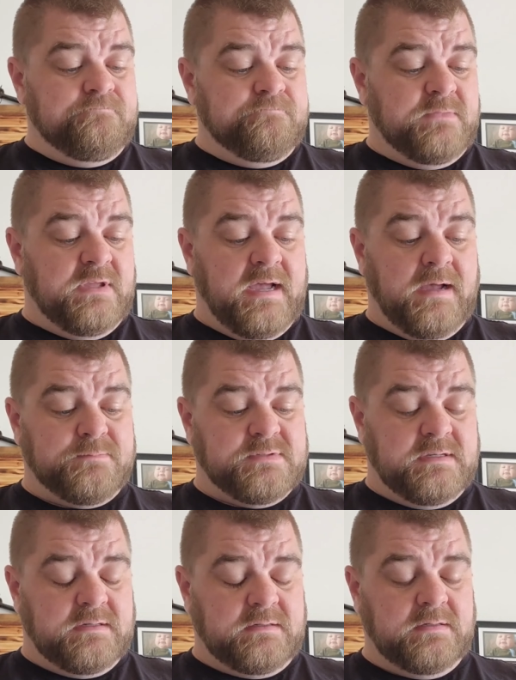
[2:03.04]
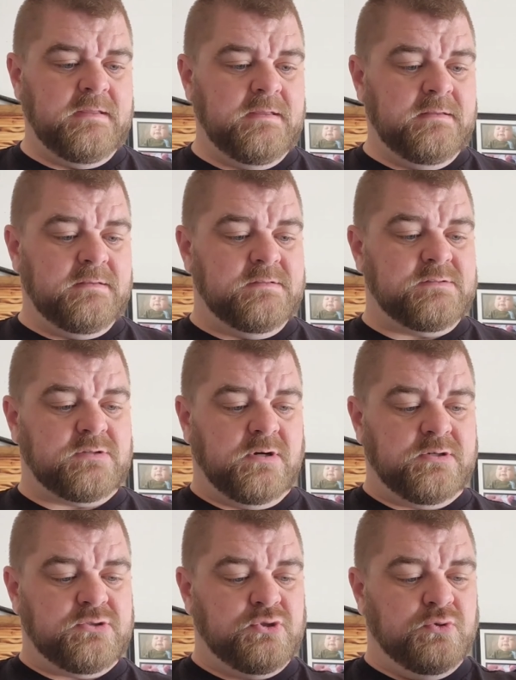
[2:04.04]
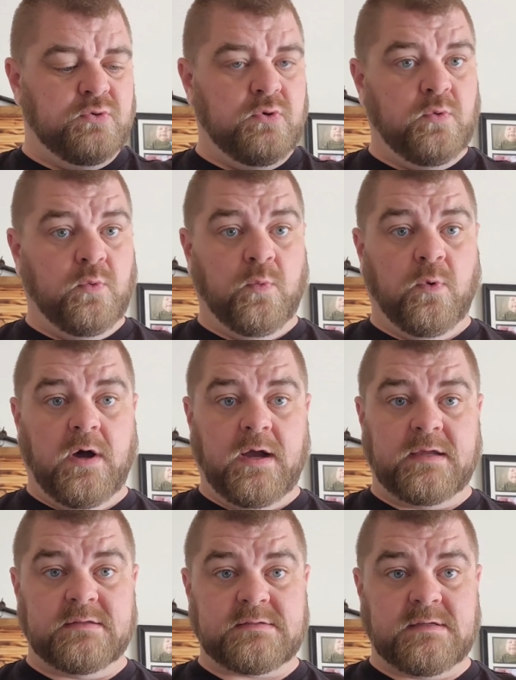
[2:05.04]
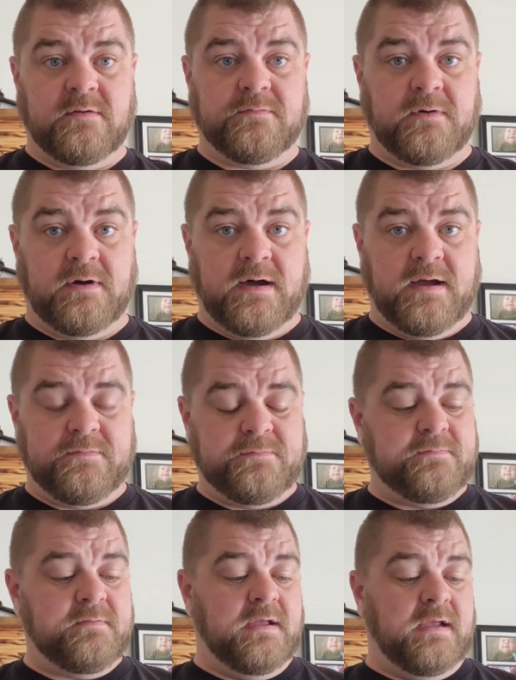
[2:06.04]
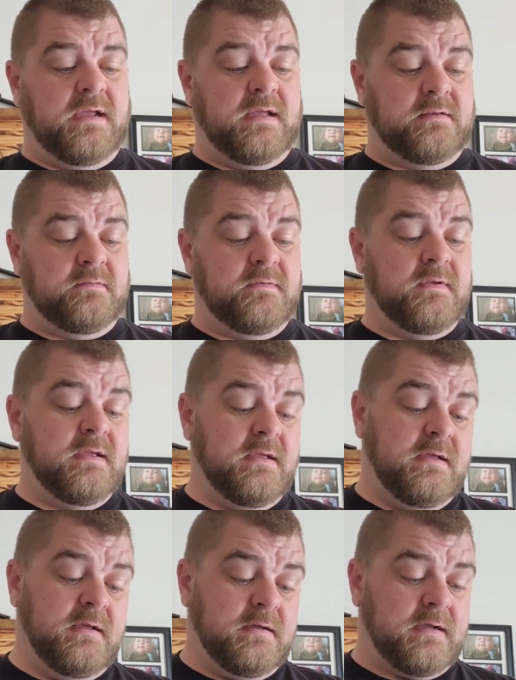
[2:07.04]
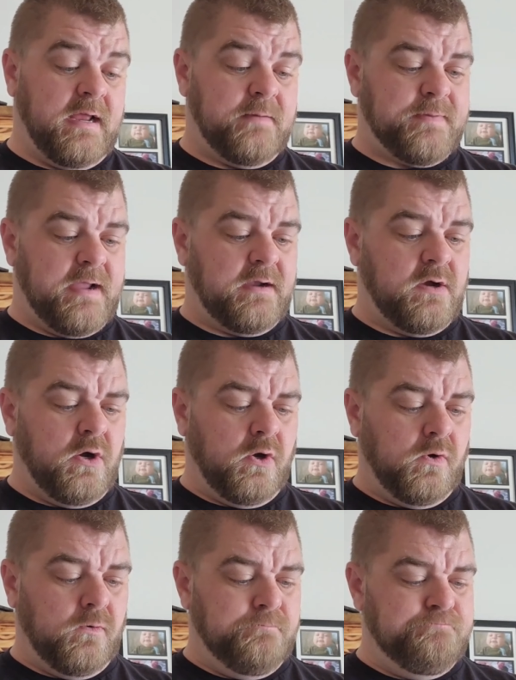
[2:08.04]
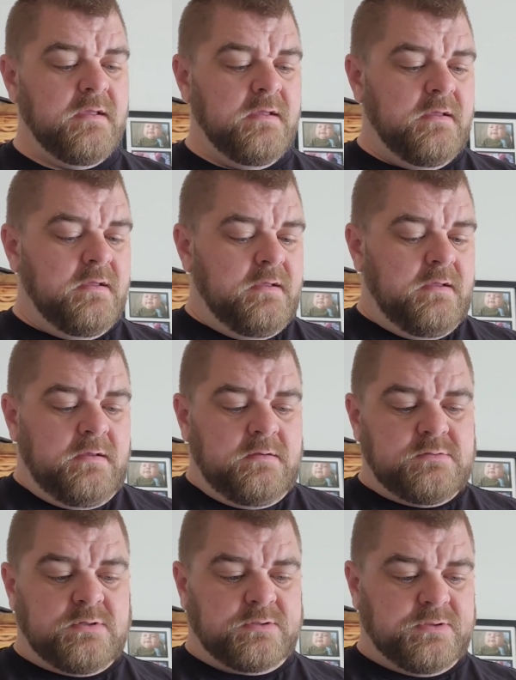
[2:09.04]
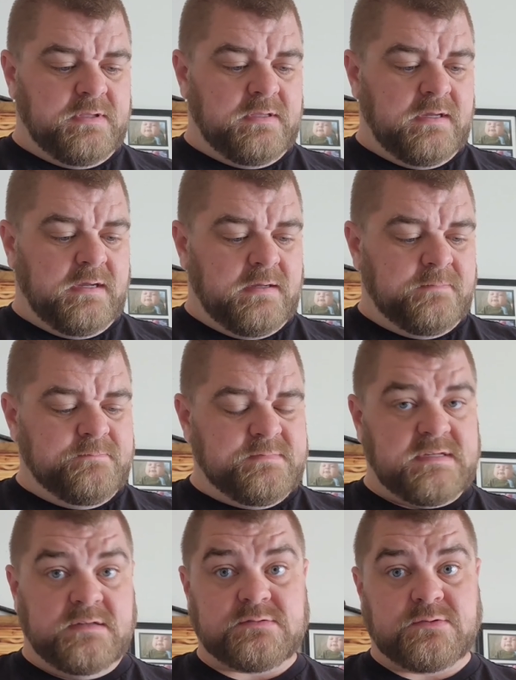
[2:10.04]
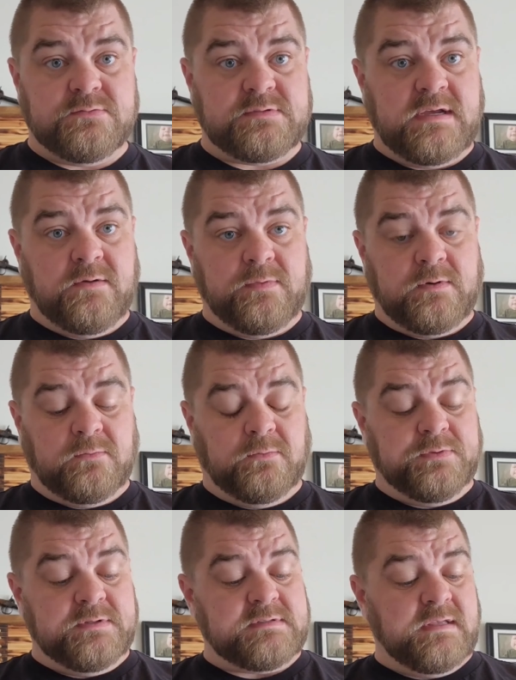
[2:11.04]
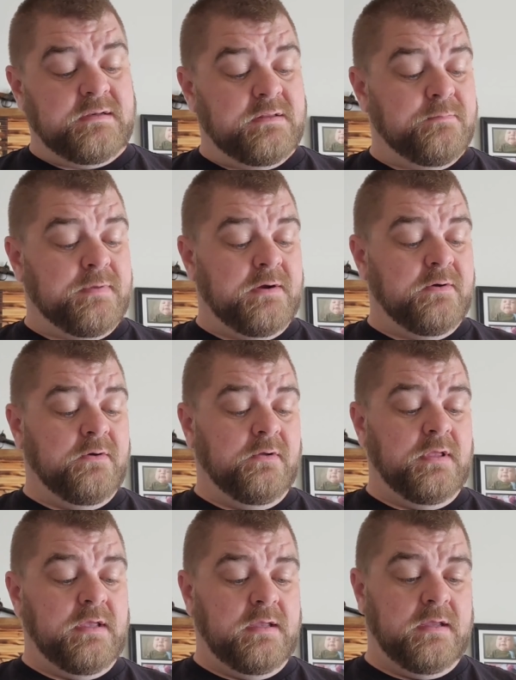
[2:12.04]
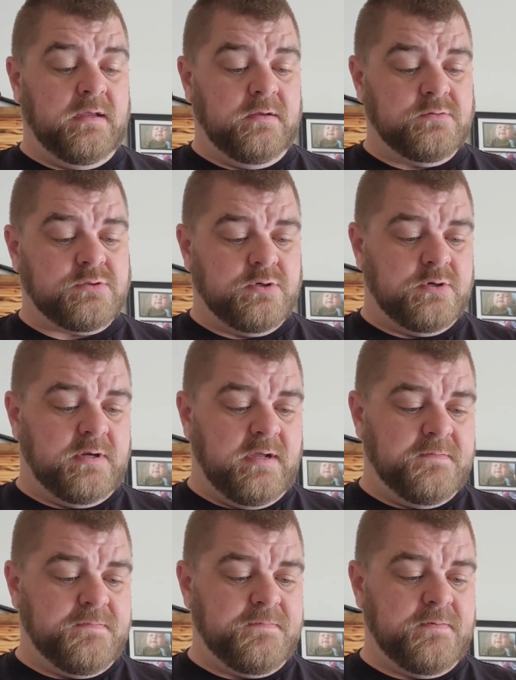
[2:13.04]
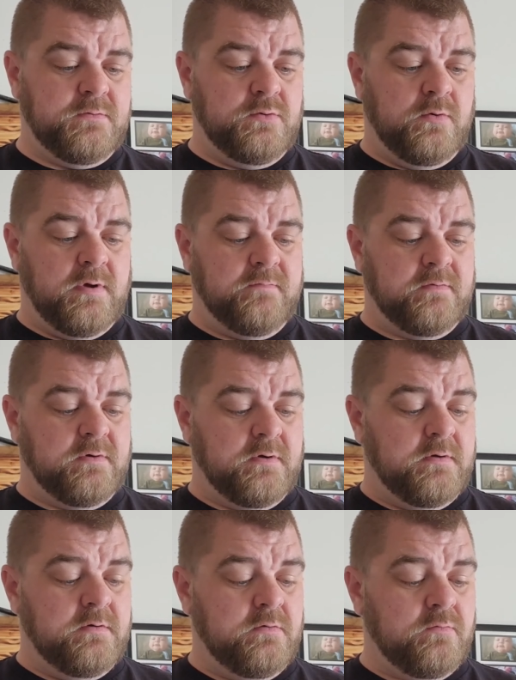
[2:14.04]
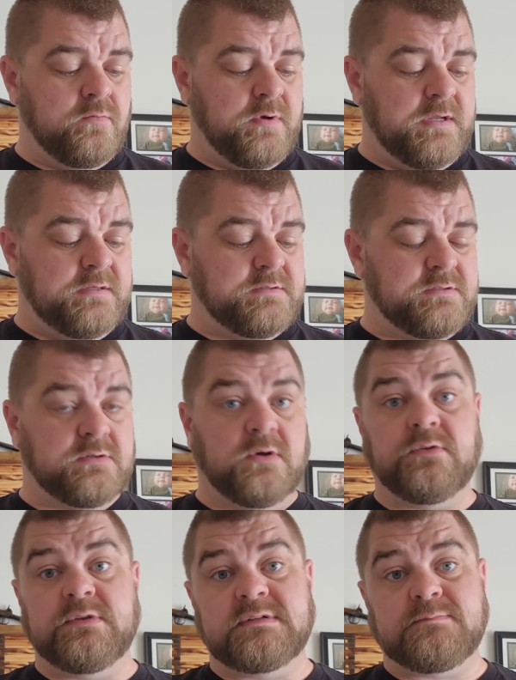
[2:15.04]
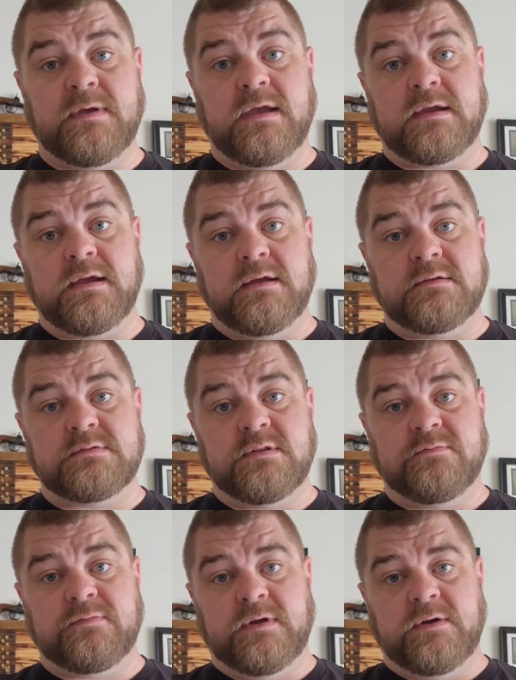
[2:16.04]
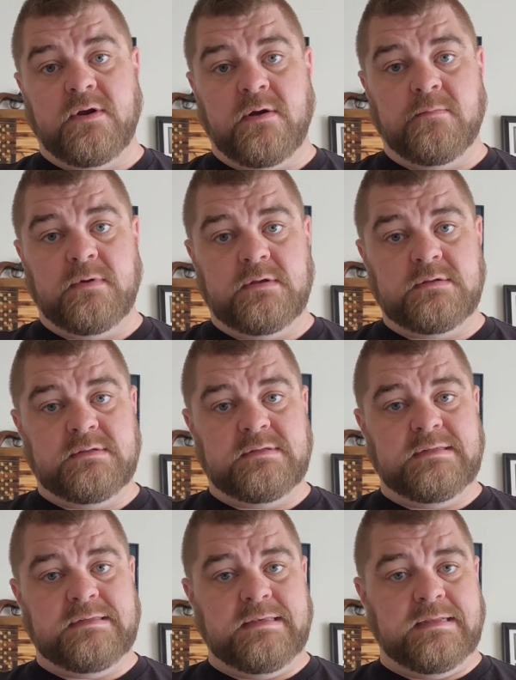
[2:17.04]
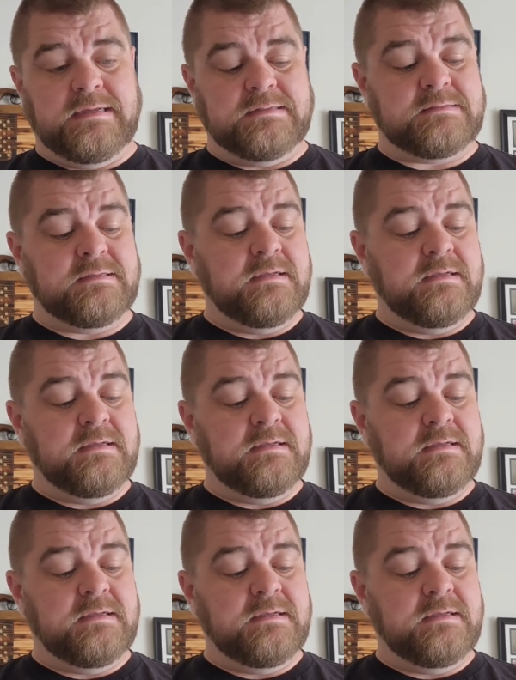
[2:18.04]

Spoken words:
the optic, this started to walk itself off, and got it back home. Took the set screws out that hold this onto the barrel, and sure enough, whoever reinstalled this back onto the firearm did not